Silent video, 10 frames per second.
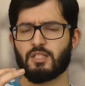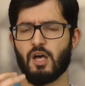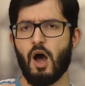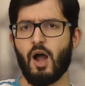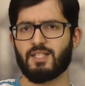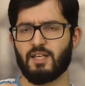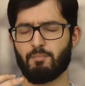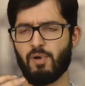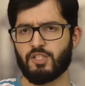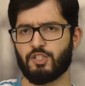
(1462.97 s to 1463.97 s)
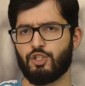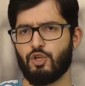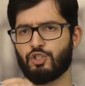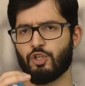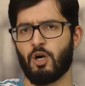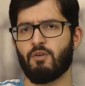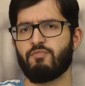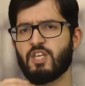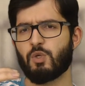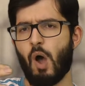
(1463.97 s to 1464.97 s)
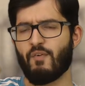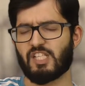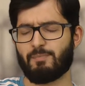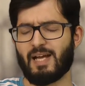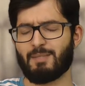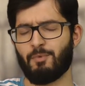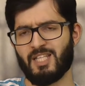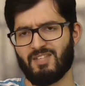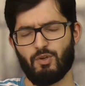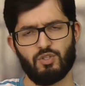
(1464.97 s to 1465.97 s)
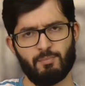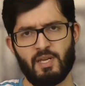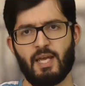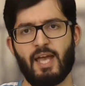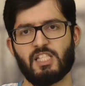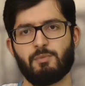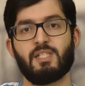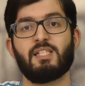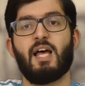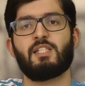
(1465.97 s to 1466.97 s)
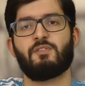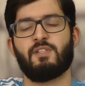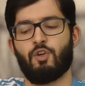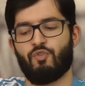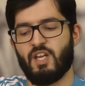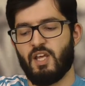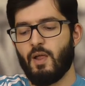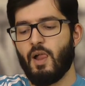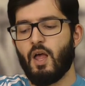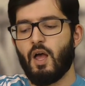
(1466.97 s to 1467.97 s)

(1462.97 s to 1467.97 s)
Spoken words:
targeting and persecution of these quite respectable individuals in many cases, because as I've said already,